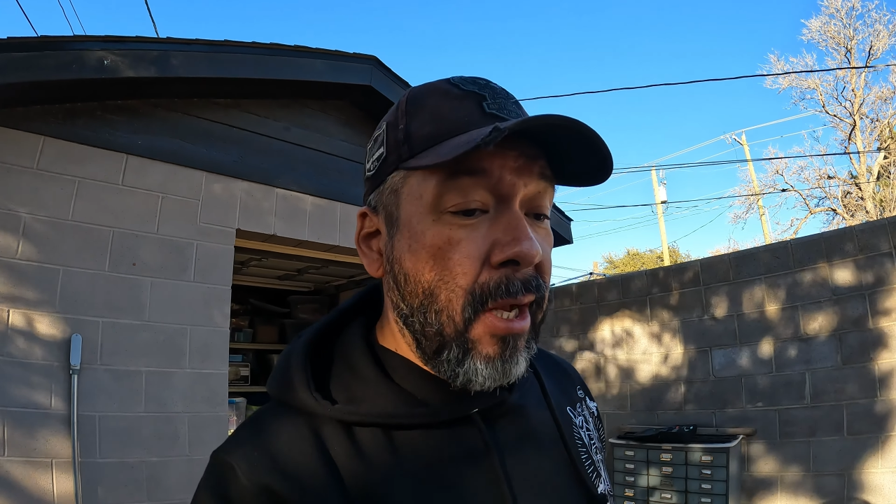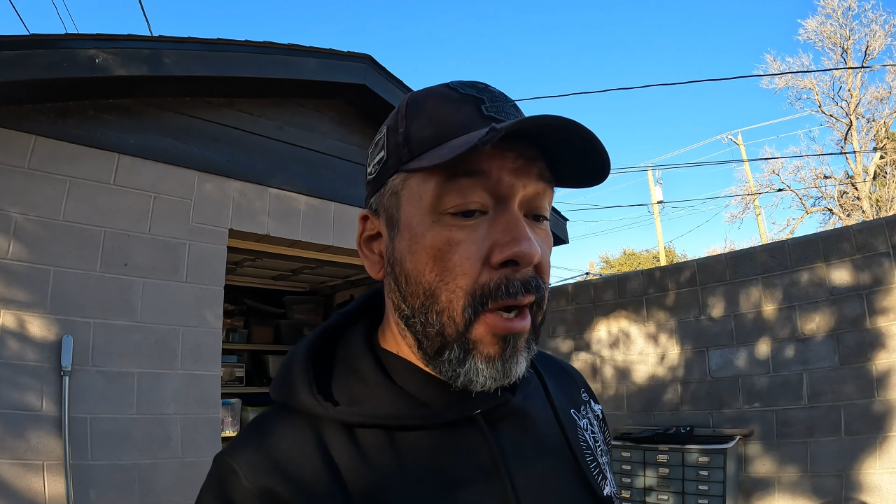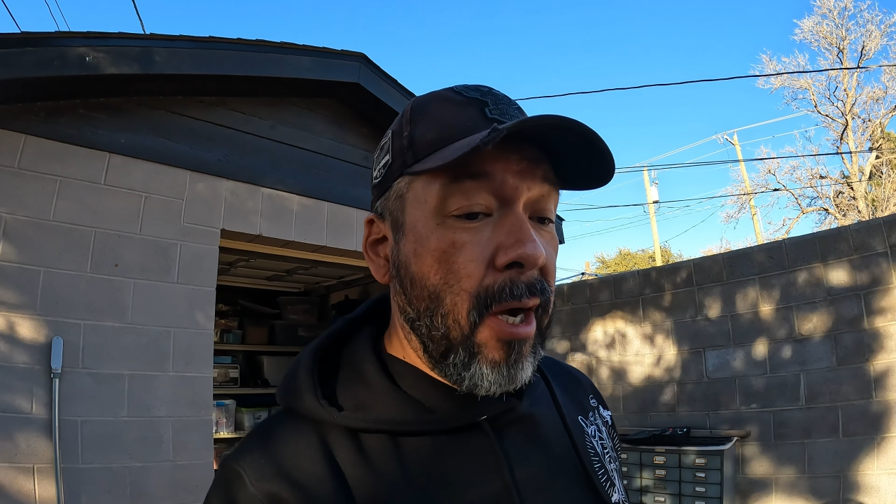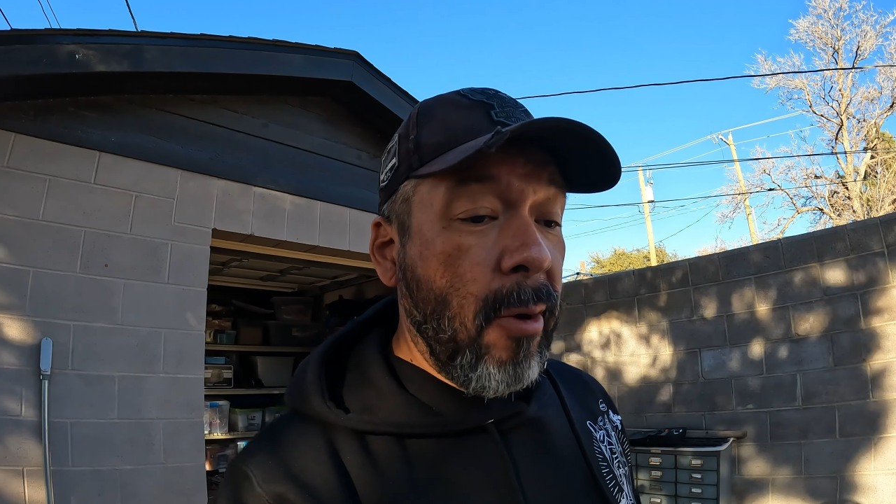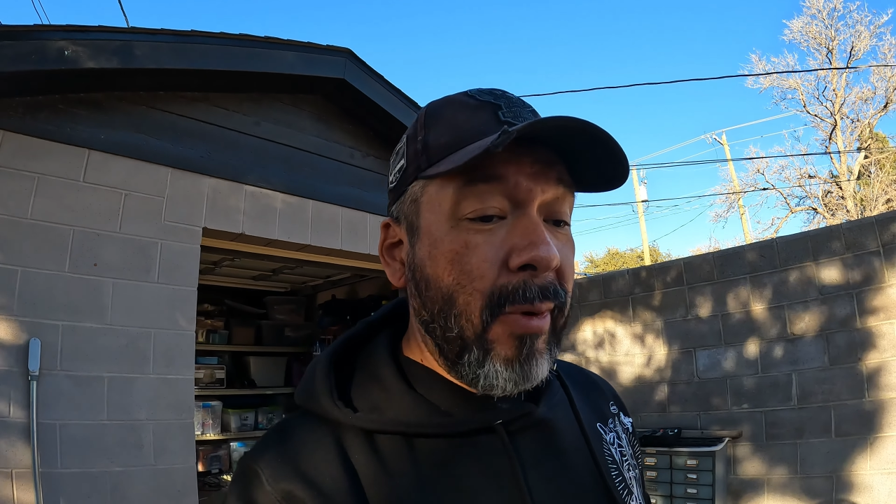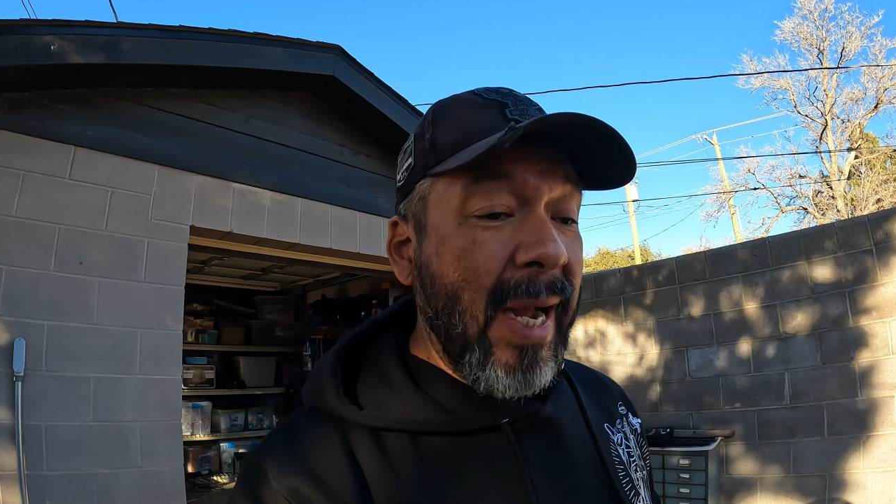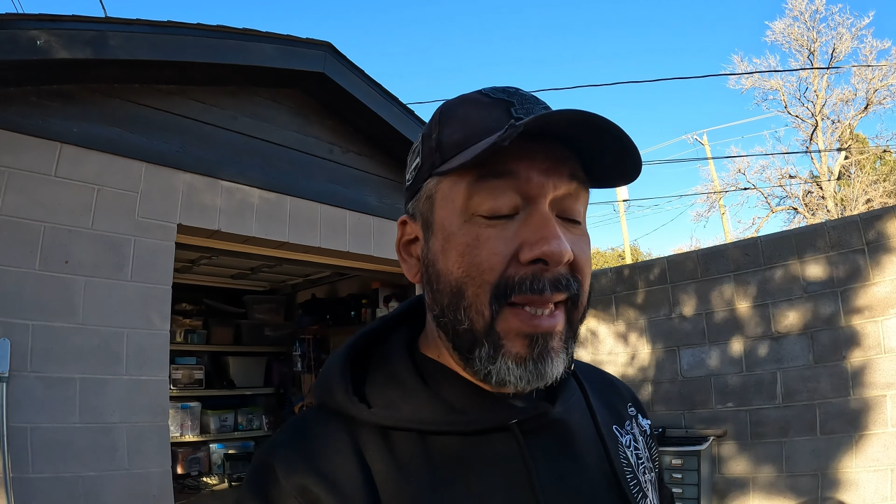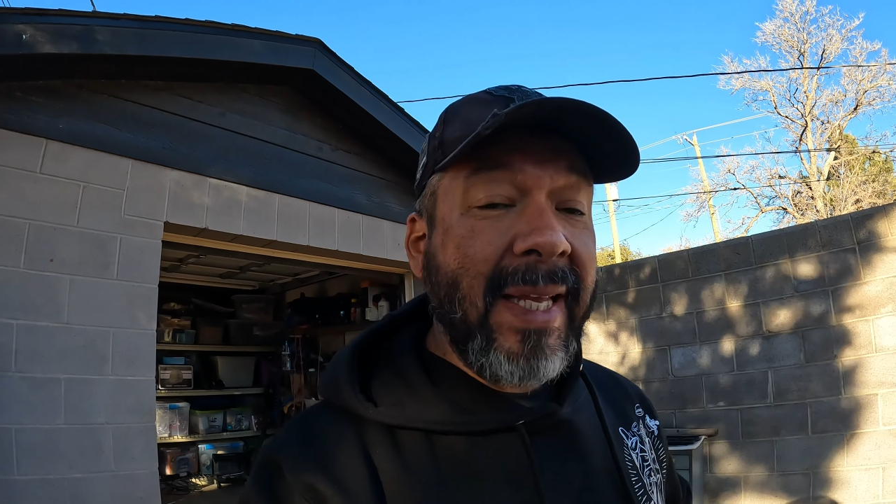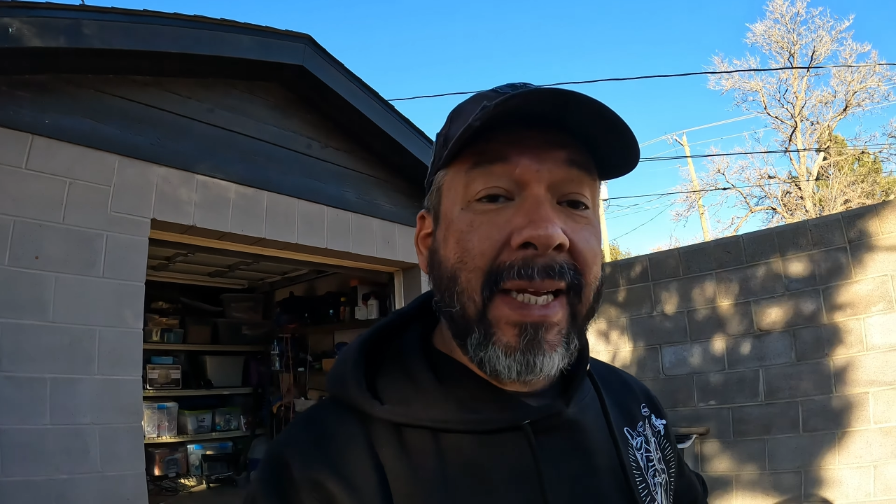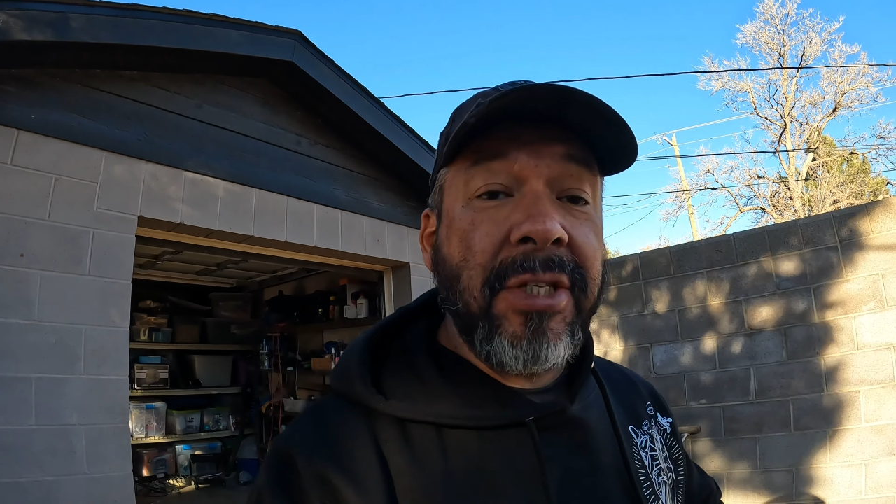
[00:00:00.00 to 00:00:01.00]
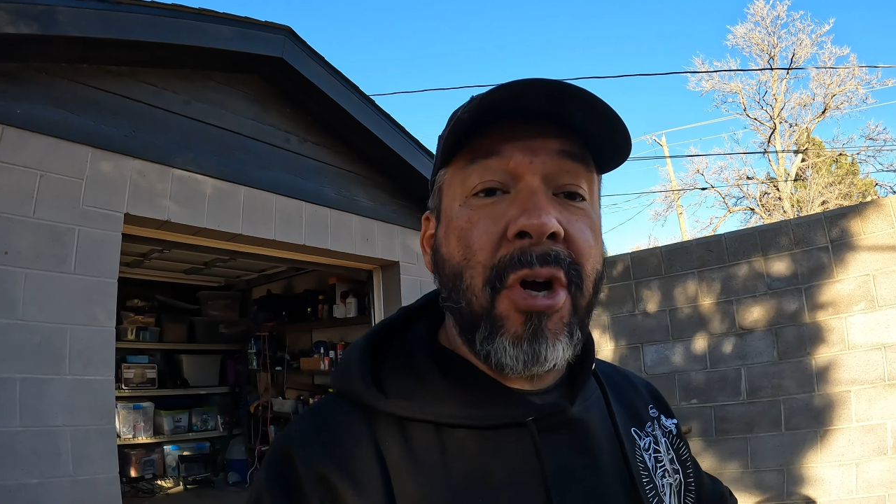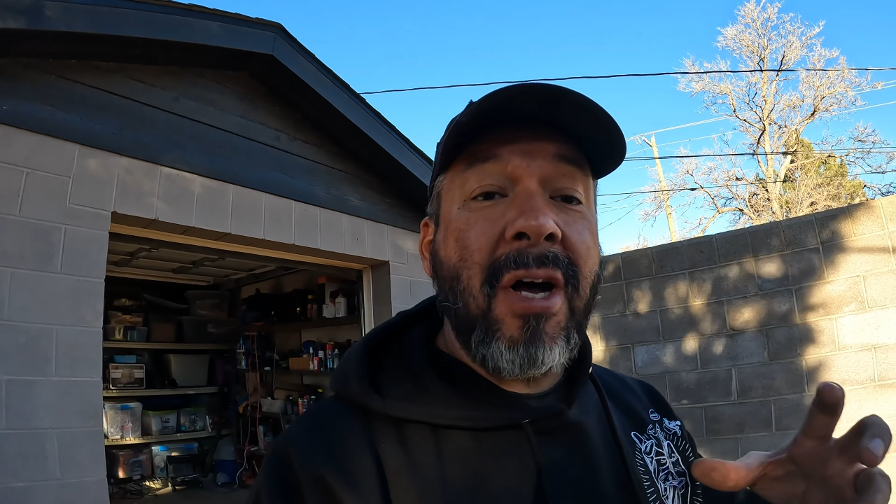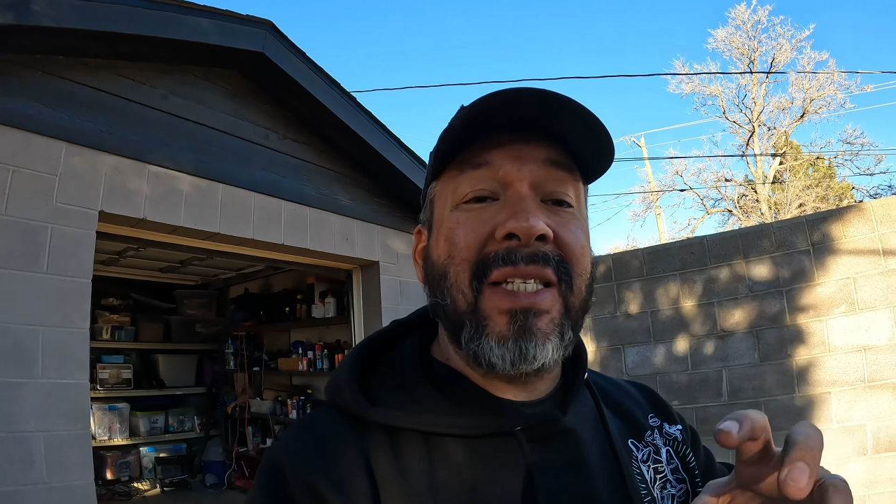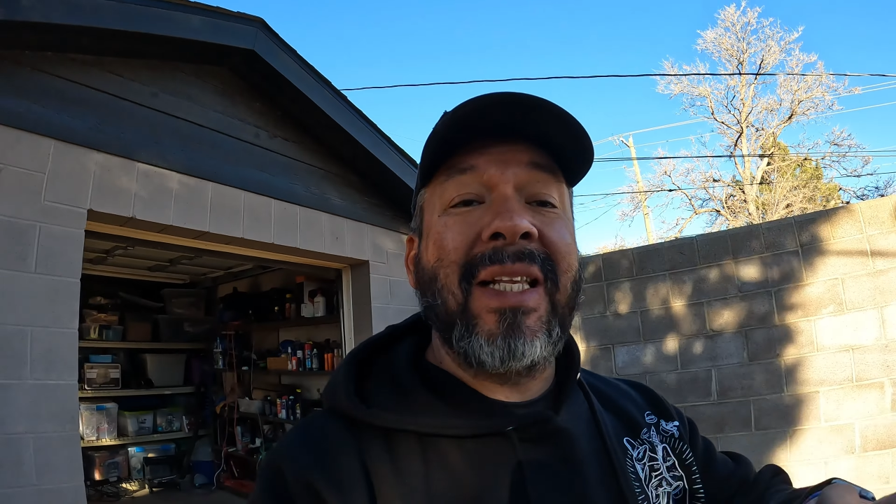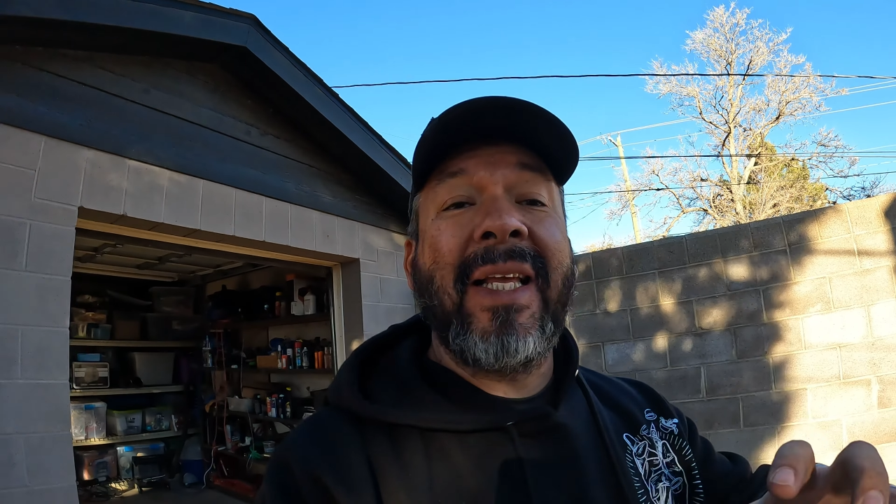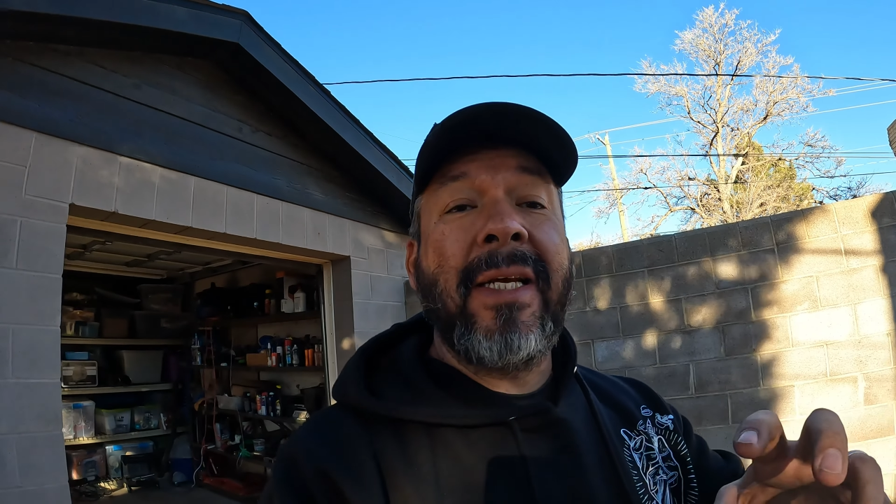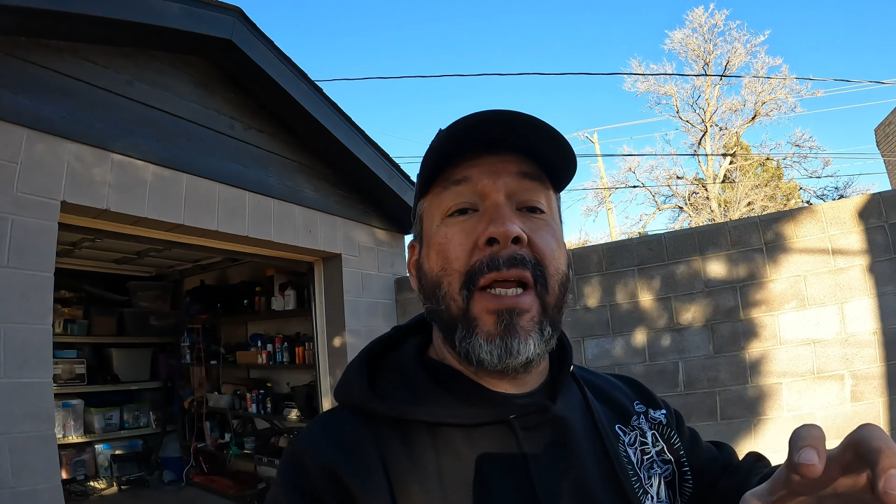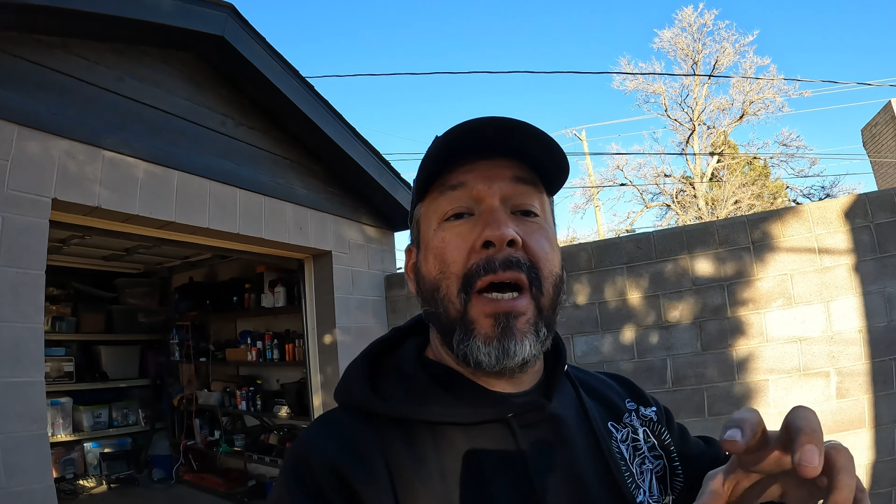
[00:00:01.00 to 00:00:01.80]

We got the exhaust cleaned